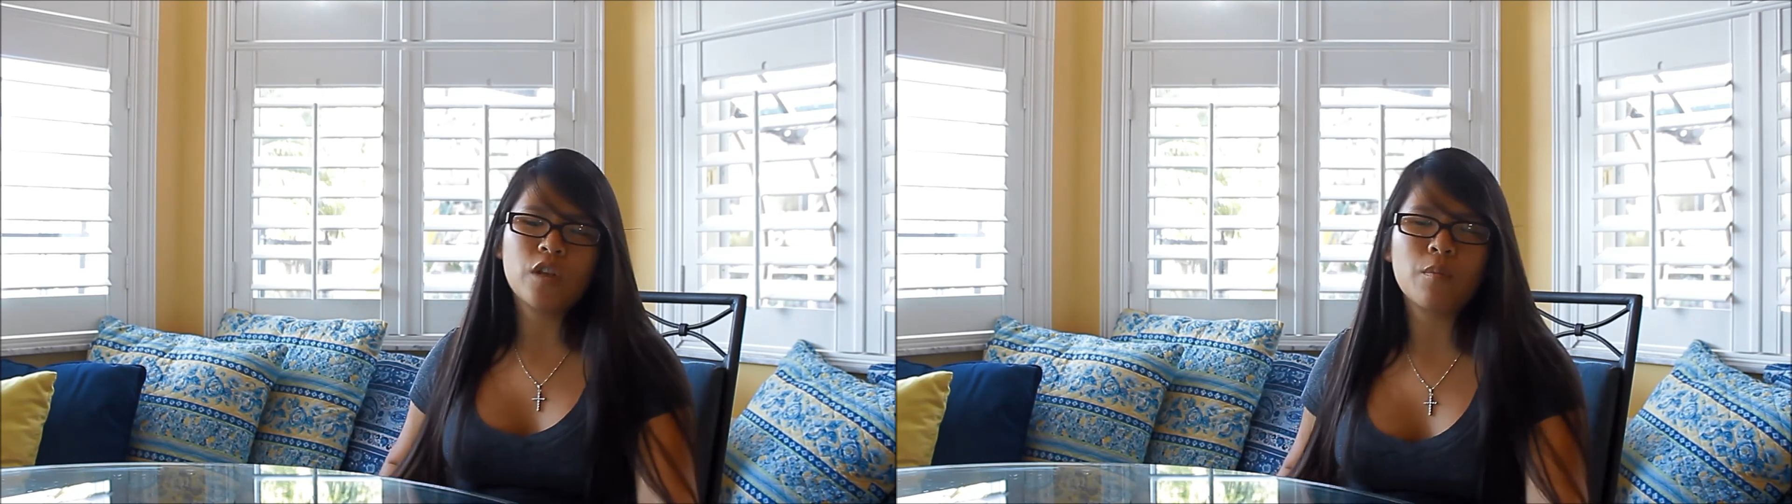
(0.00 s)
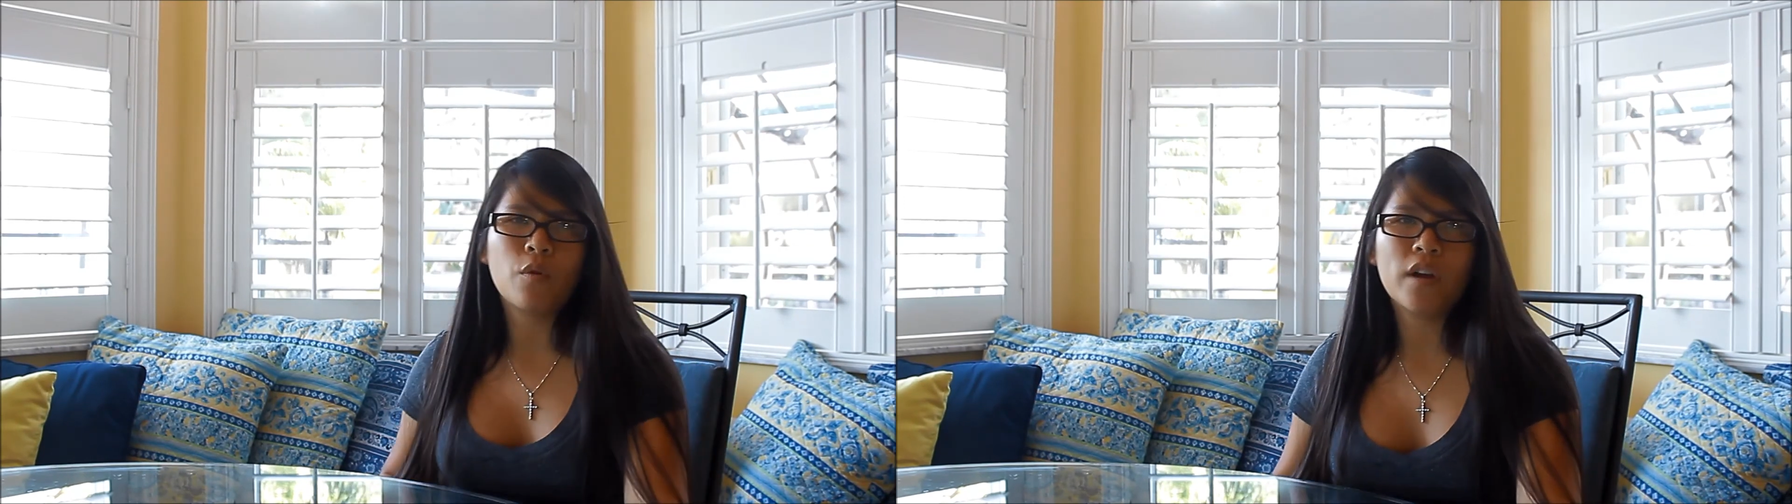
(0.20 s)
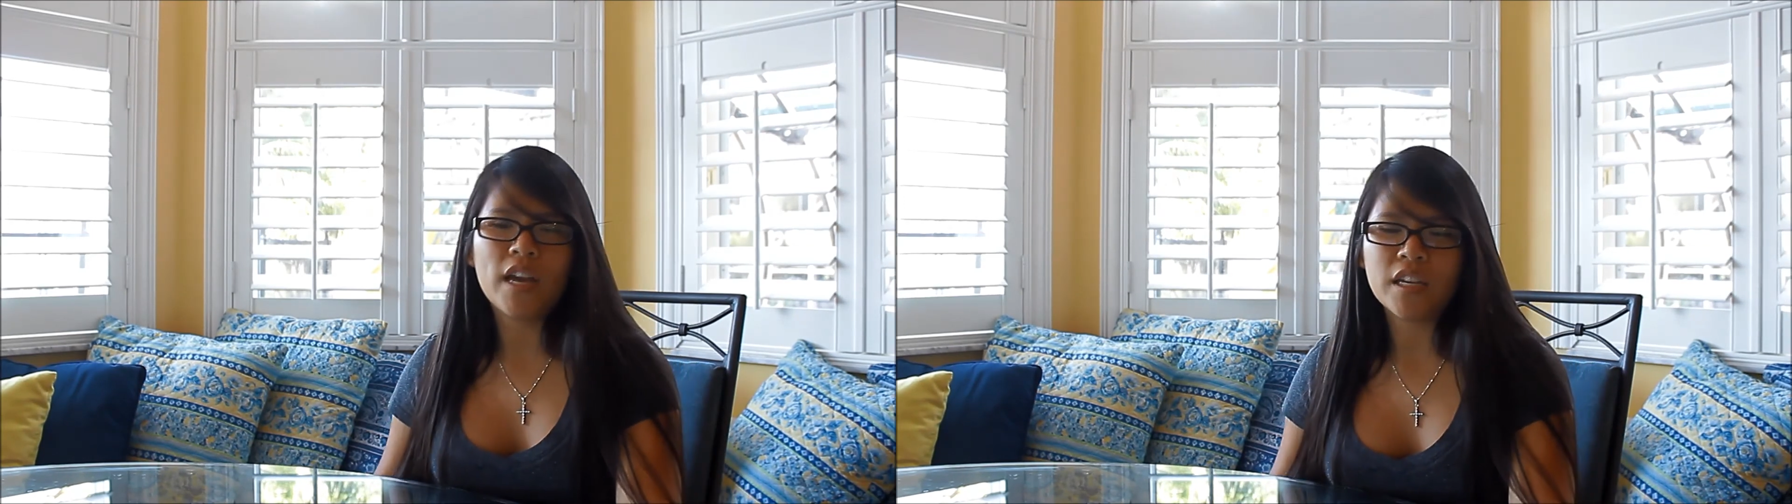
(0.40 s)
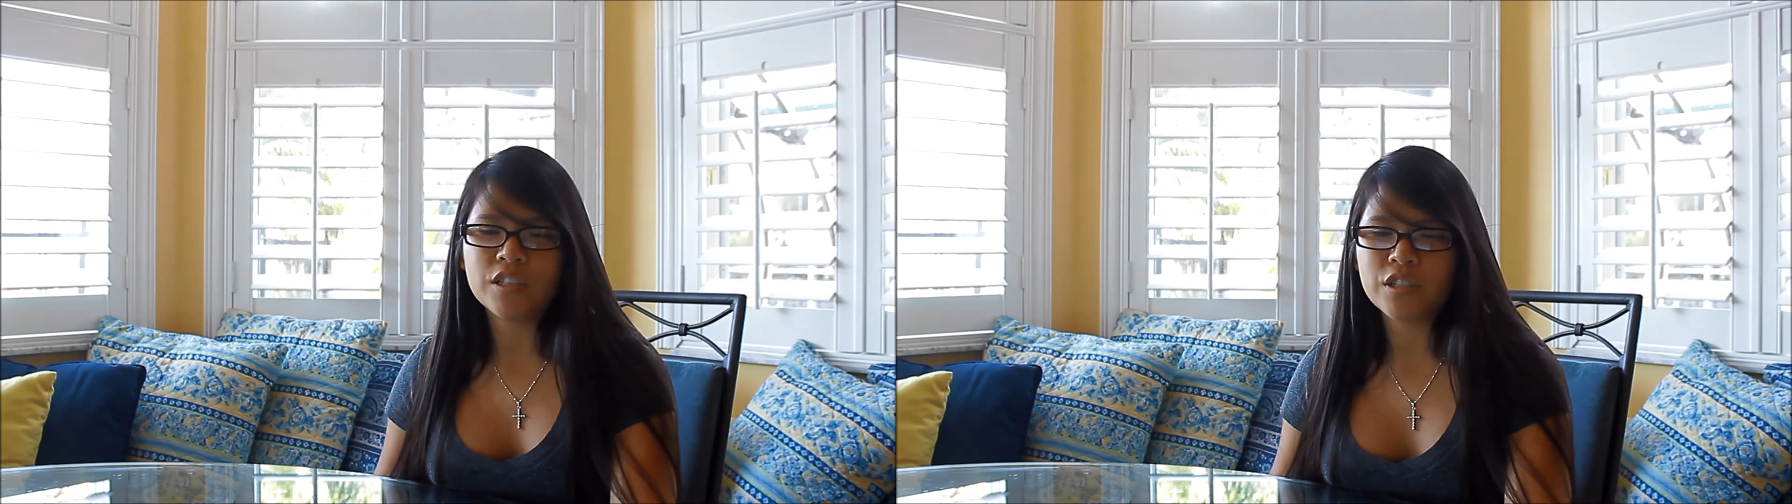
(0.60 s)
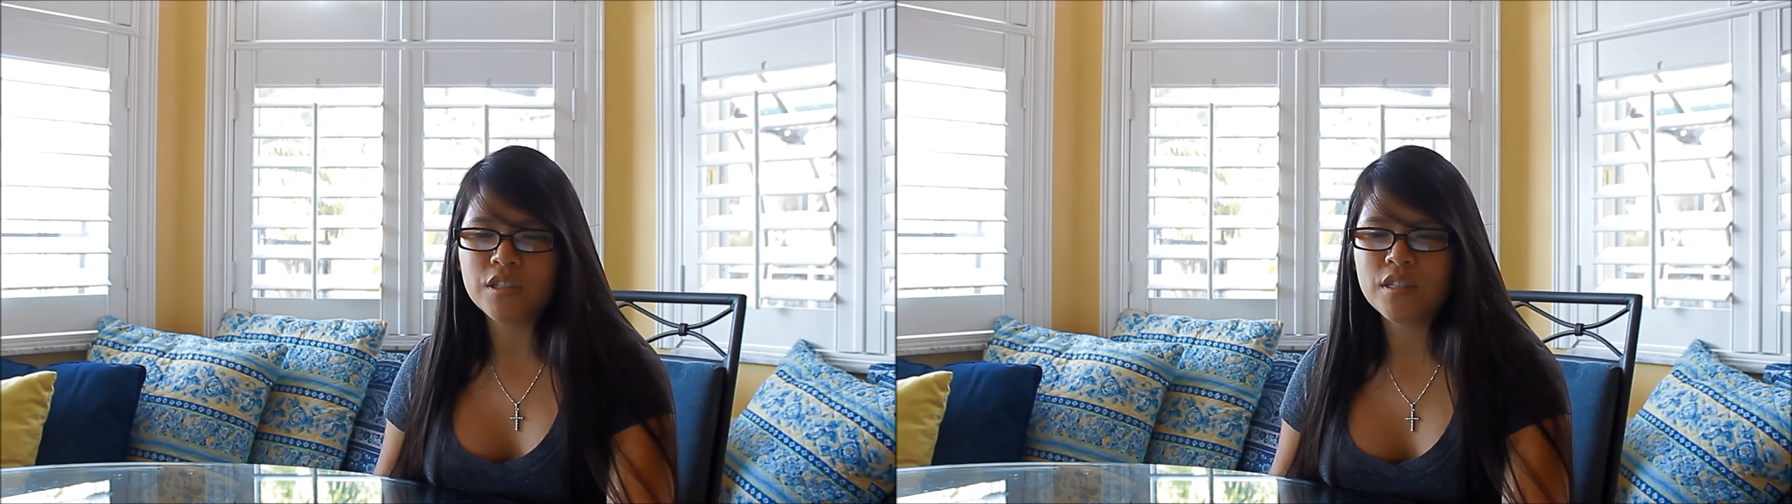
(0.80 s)
are more
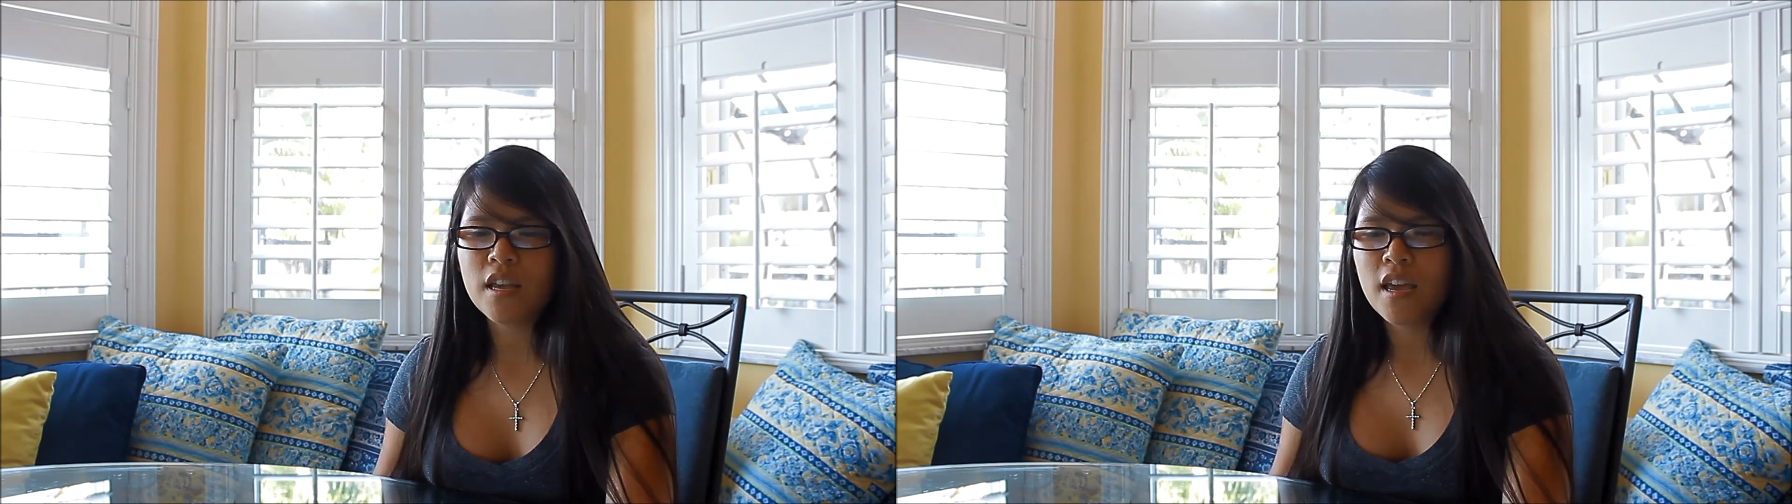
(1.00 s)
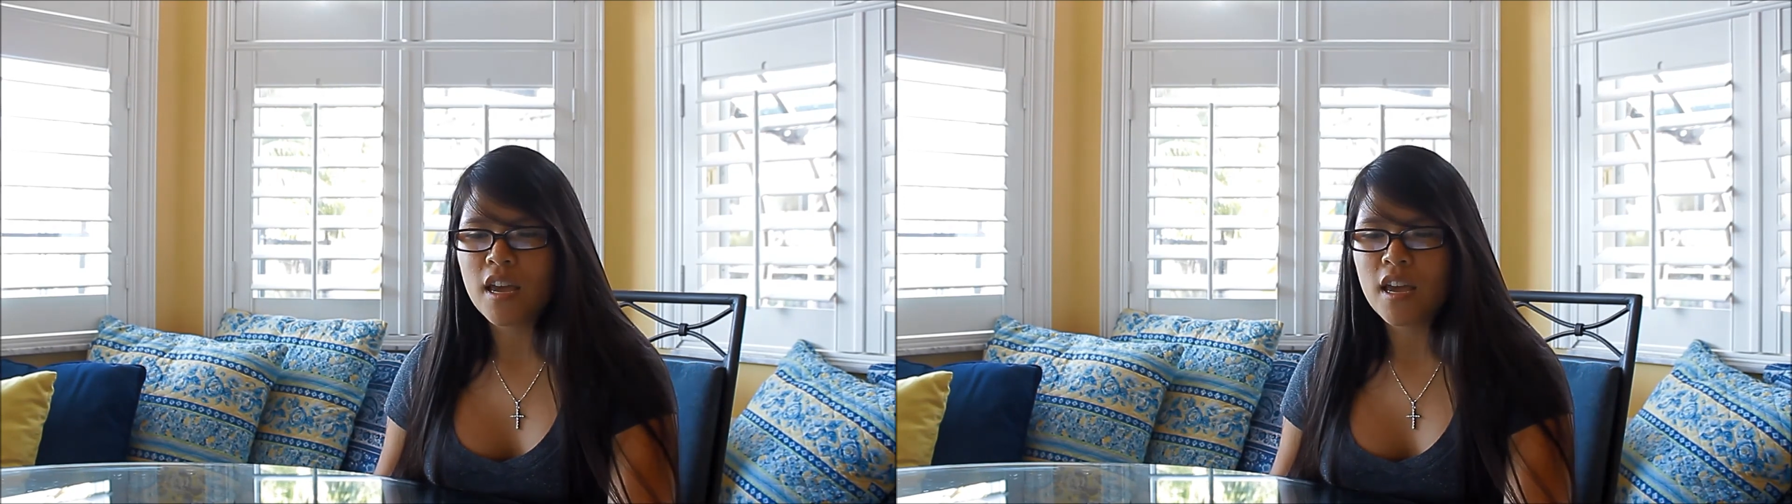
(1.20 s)
anxious